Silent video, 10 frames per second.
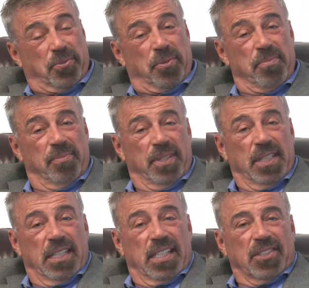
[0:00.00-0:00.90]
room?
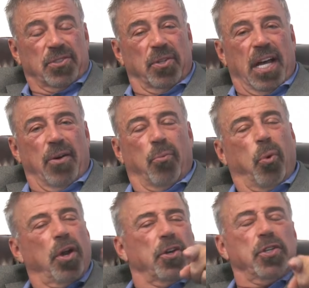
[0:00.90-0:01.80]
So now,
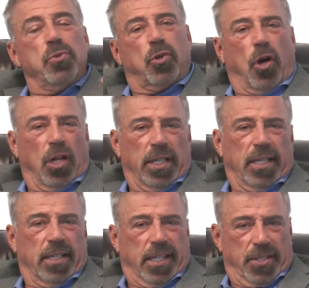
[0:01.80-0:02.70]
what are you calling
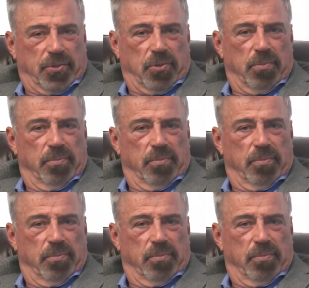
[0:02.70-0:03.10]
a guest room?